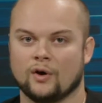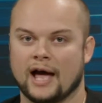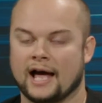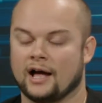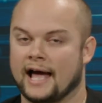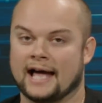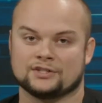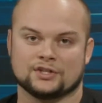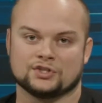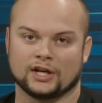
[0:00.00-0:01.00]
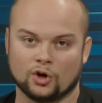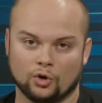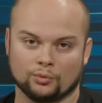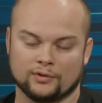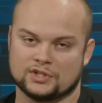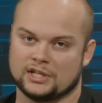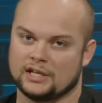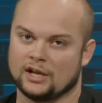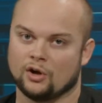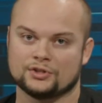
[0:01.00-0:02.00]
assets like gold. We've seen
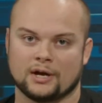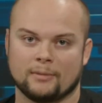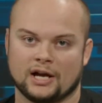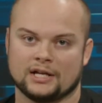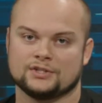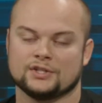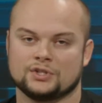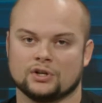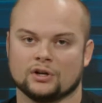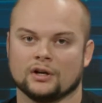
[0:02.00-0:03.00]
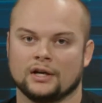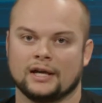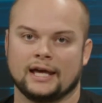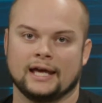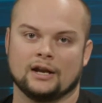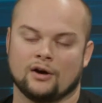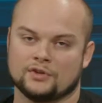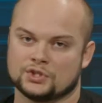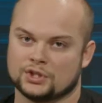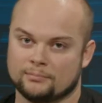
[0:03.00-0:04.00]
hit all-time highs this year, and
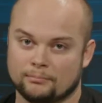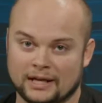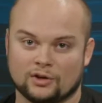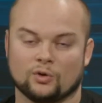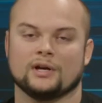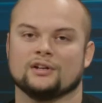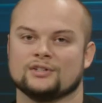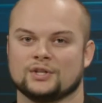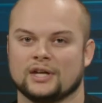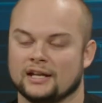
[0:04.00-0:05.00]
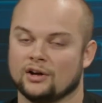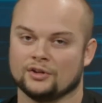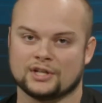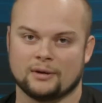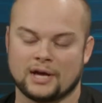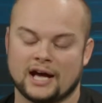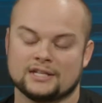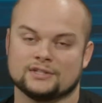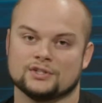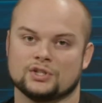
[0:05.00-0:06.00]
obviously Bitcoin is hitting all-time
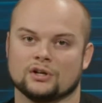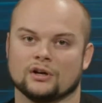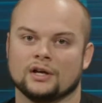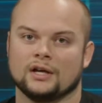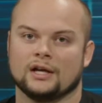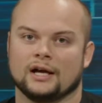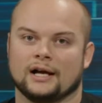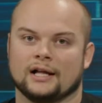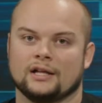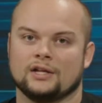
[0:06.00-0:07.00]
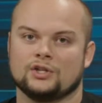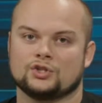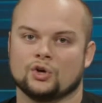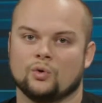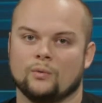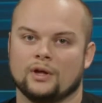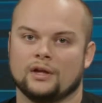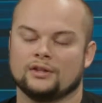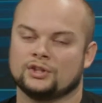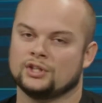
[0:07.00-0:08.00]
highs this year. So
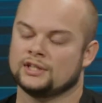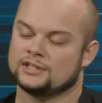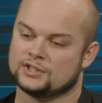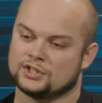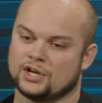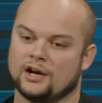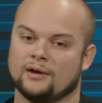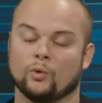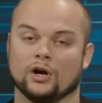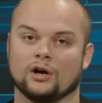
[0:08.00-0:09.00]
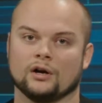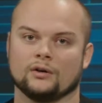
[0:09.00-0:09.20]
this is a time where